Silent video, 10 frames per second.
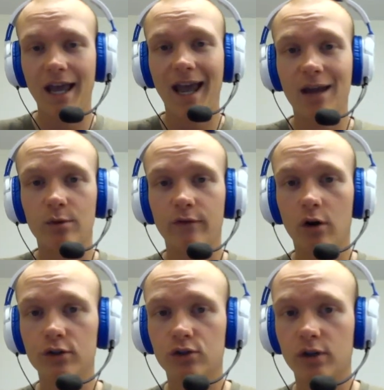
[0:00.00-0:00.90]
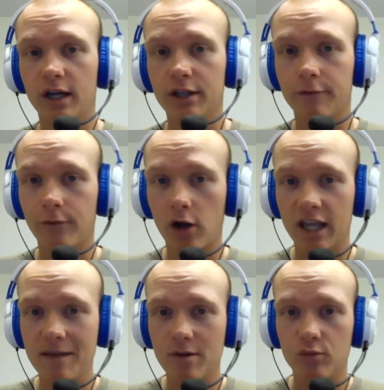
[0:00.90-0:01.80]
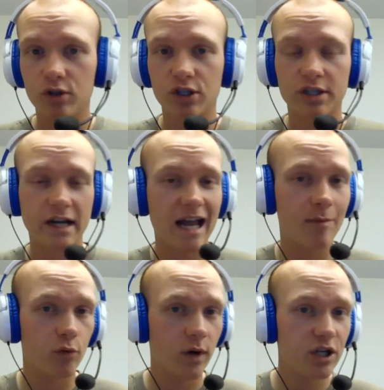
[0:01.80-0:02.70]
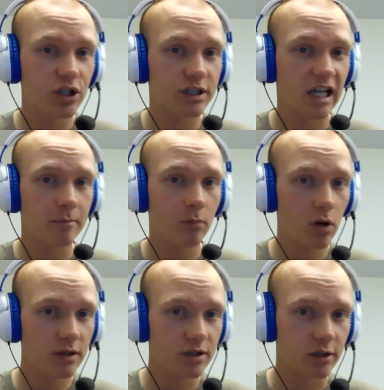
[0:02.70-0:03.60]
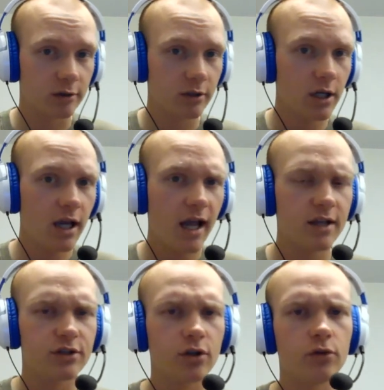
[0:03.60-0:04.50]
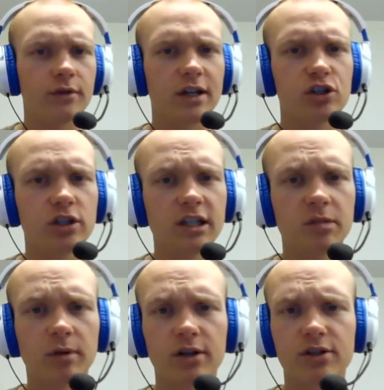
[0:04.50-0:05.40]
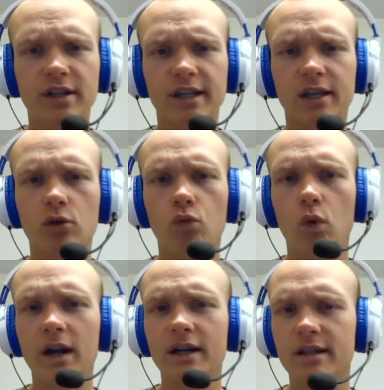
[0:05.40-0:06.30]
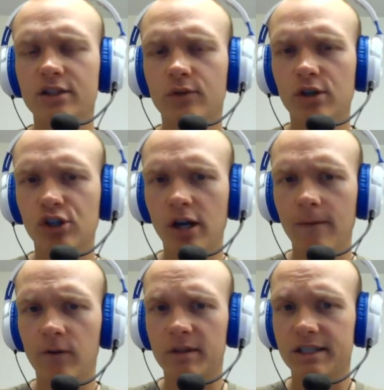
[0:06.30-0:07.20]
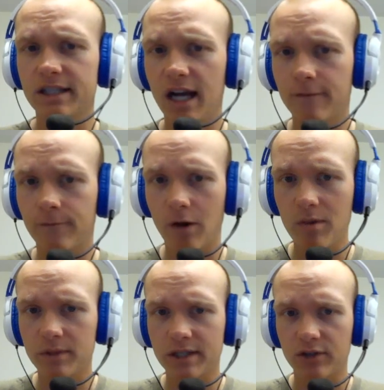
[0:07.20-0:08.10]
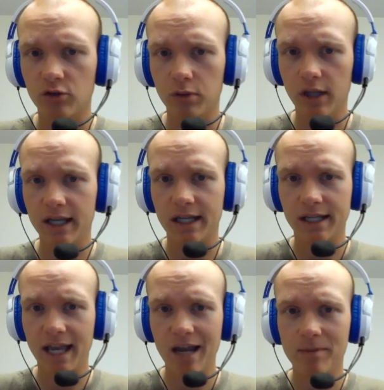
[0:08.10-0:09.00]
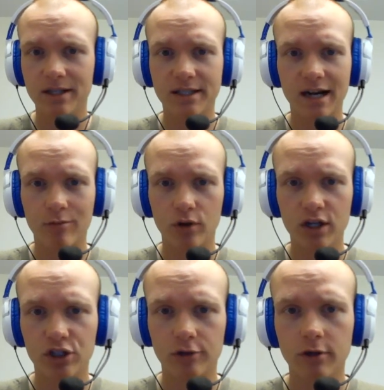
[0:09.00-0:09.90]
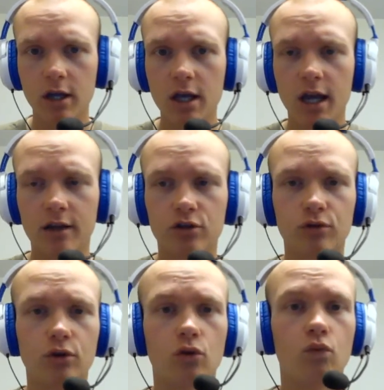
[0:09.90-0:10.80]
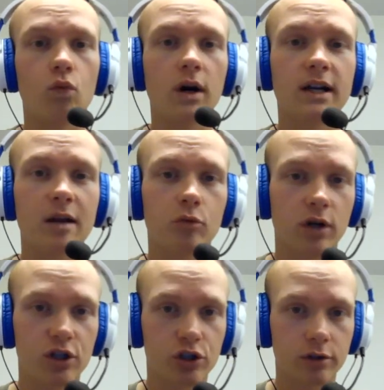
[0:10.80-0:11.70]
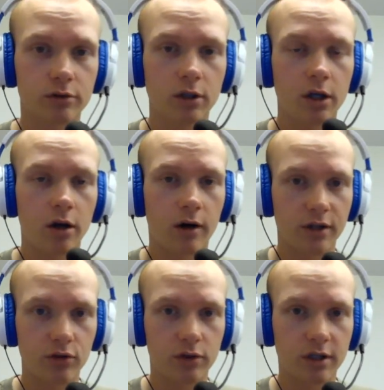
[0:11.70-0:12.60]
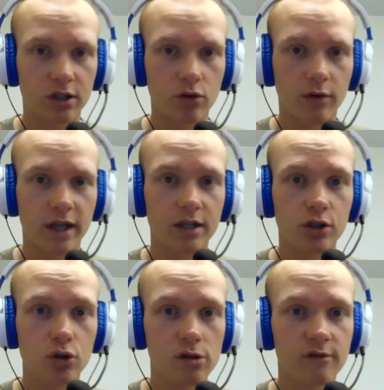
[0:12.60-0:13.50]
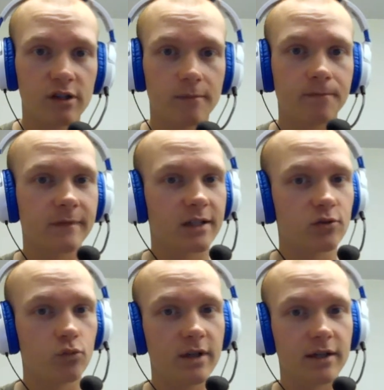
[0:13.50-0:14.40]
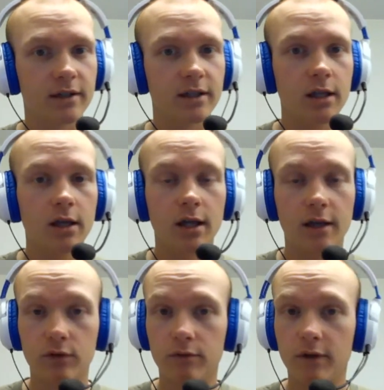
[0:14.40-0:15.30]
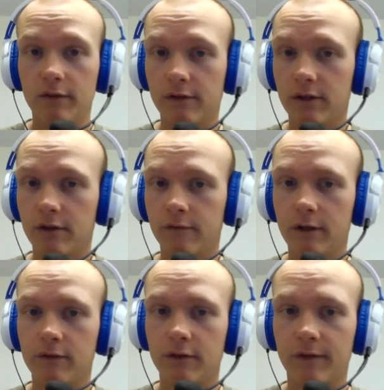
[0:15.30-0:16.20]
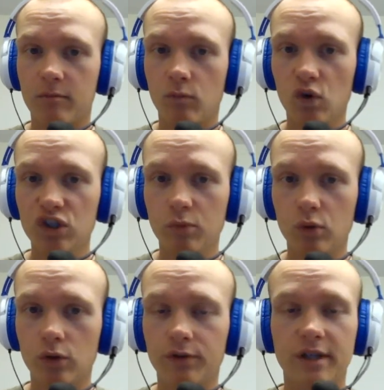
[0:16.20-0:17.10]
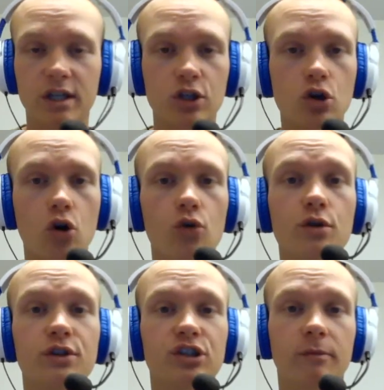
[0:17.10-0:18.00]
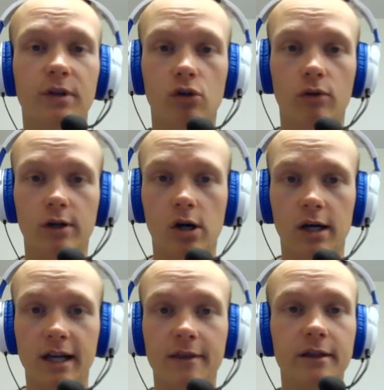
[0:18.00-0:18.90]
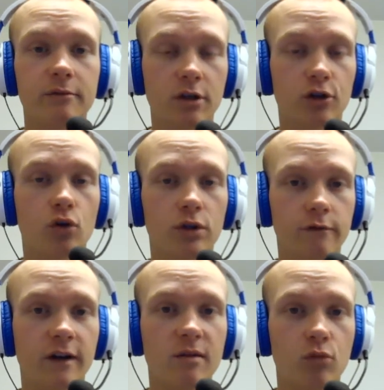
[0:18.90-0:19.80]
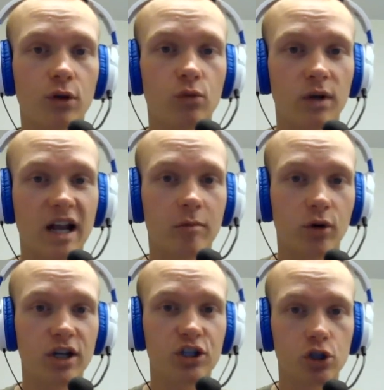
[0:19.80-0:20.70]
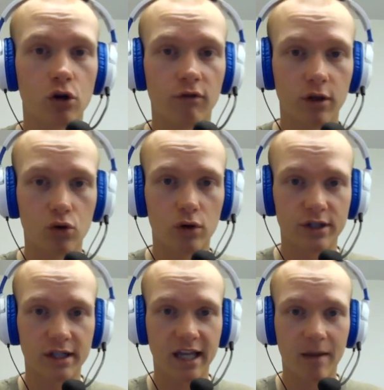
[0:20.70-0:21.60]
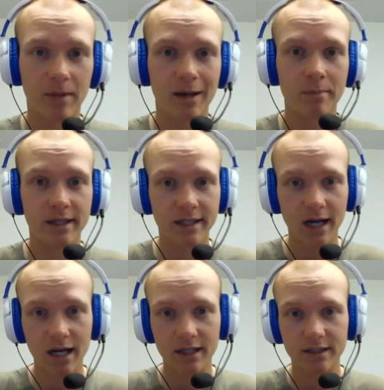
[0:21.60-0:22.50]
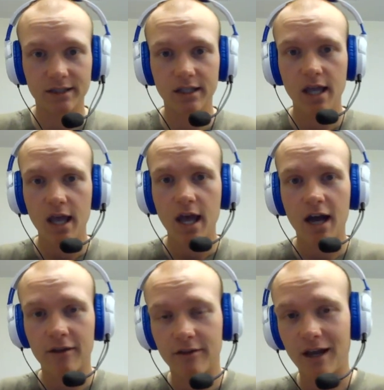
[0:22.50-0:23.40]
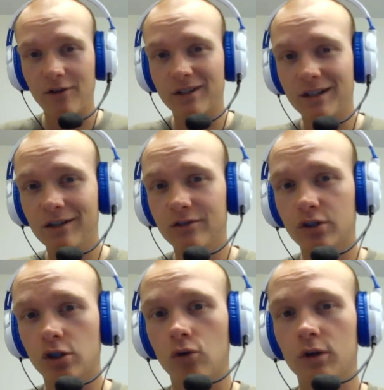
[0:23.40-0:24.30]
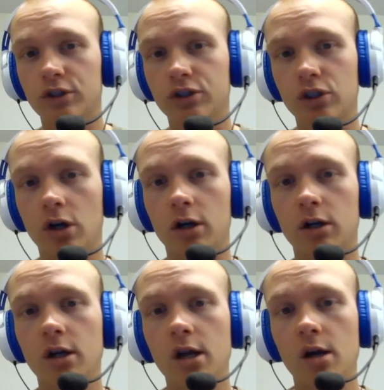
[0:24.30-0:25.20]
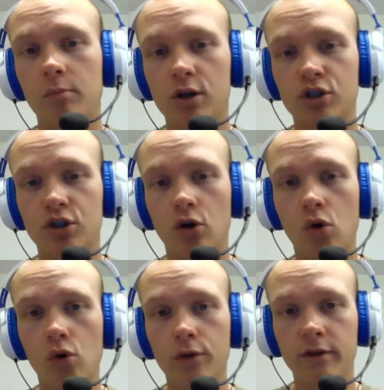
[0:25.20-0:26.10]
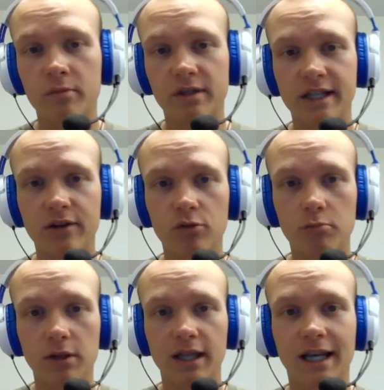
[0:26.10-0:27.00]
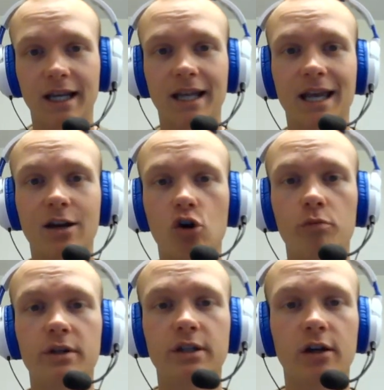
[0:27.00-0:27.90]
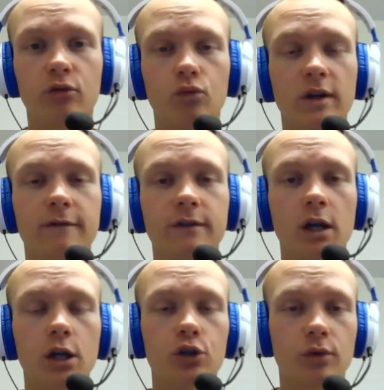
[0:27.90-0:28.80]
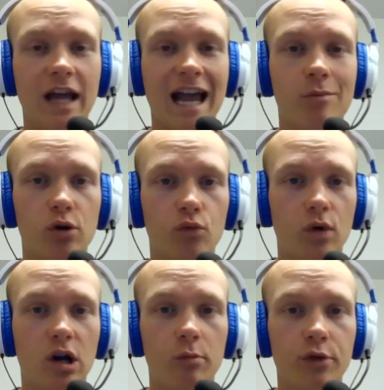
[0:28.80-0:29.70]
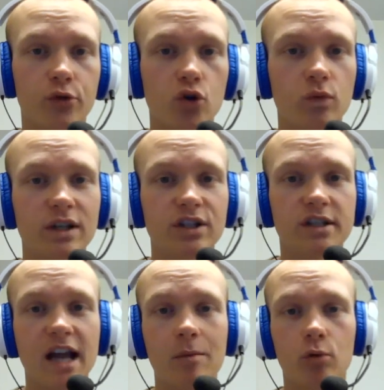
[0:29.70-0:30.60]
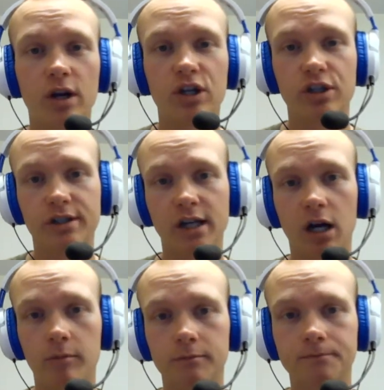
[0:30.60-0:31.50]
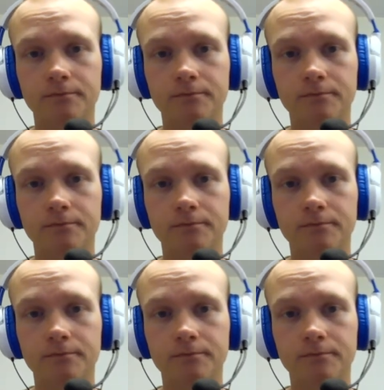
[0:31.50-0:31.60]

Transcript: And we've also got the Froghemoth, which is an aberration type monster. And so that should get the players thinking, where did this creature come from? It's not from the material plane. It can't be. It's an aberration. And so one aberration, or you can ignore that. Two of them, that's weird. If they fight multiple, then they know there's something going on, and they're going to fight more than one aberration over the course of the campaign, because 1,000 years ago, a star punched a hole through the material plane and opened a rift to an aberrant realm through which these aberrations come.